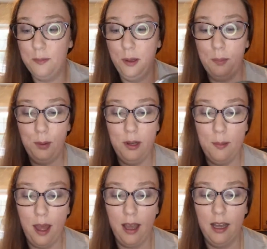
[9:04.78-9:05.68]
put it
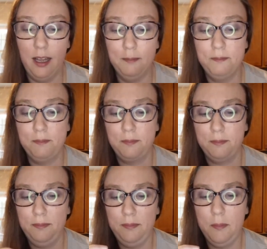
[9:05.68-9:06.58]
back on.
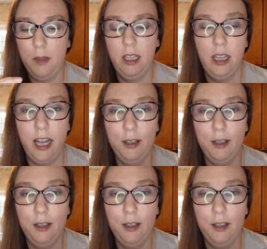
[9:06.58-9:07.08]
Line the